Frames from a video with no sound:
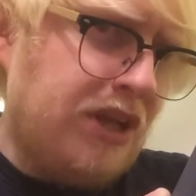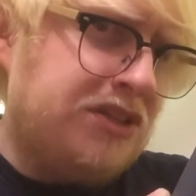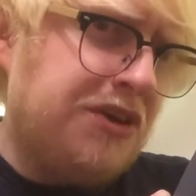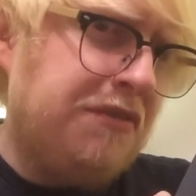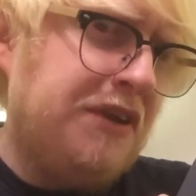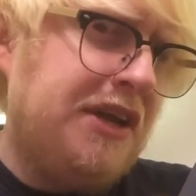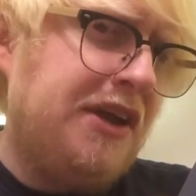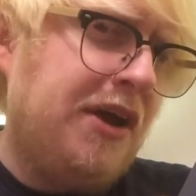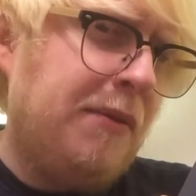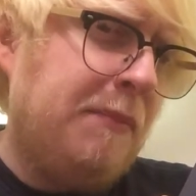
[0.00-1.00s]
So I think
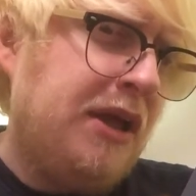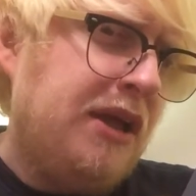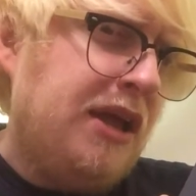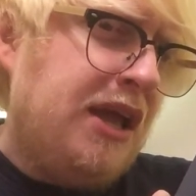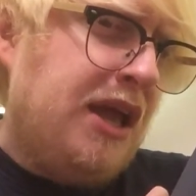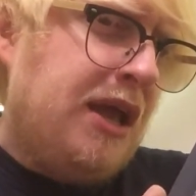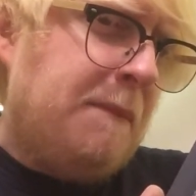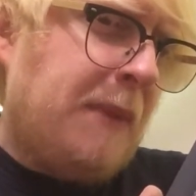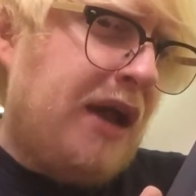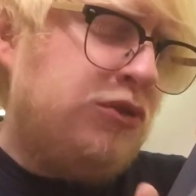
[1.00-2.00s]

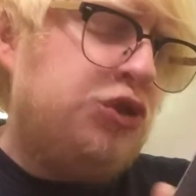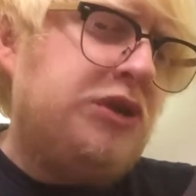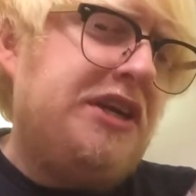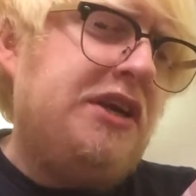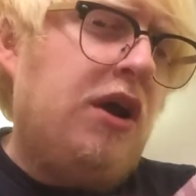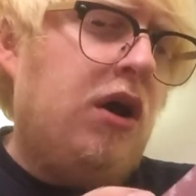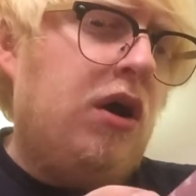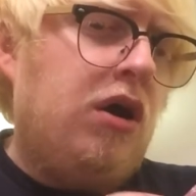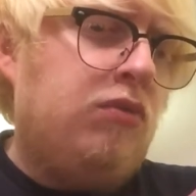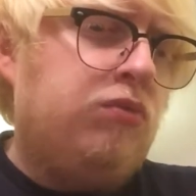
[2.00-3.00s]
Boundary
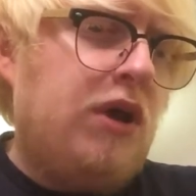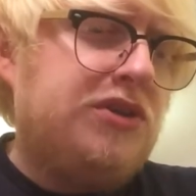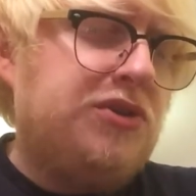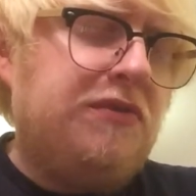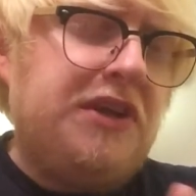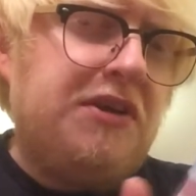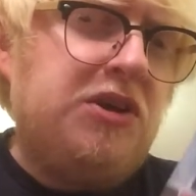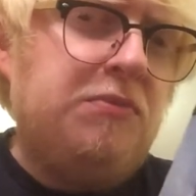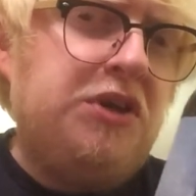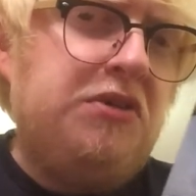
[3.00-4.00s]
are sort of like a
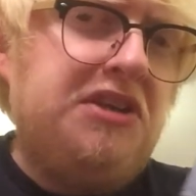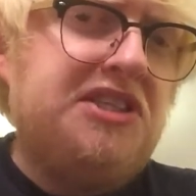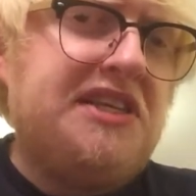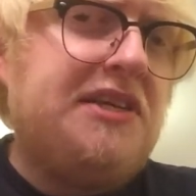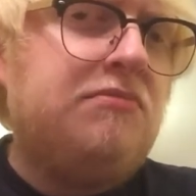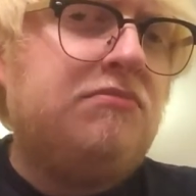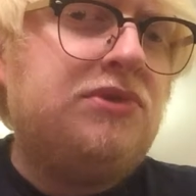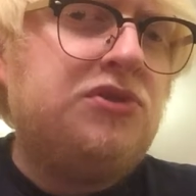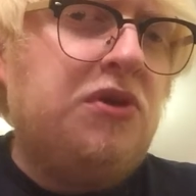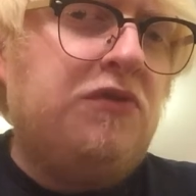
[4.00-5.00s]
community
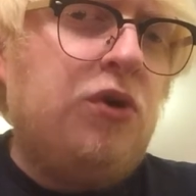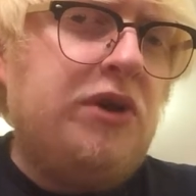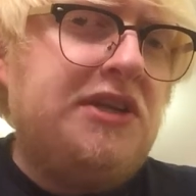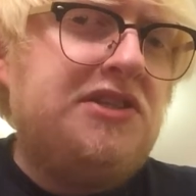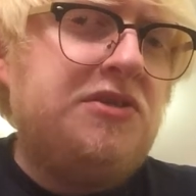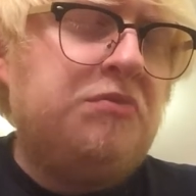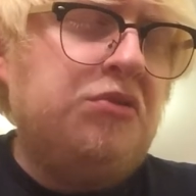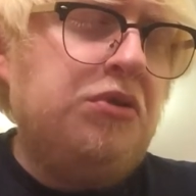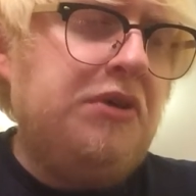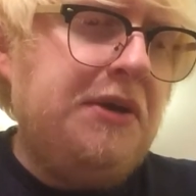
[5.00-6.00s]
sort of oriented
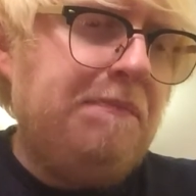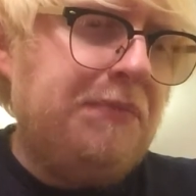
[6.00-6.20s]
brewery,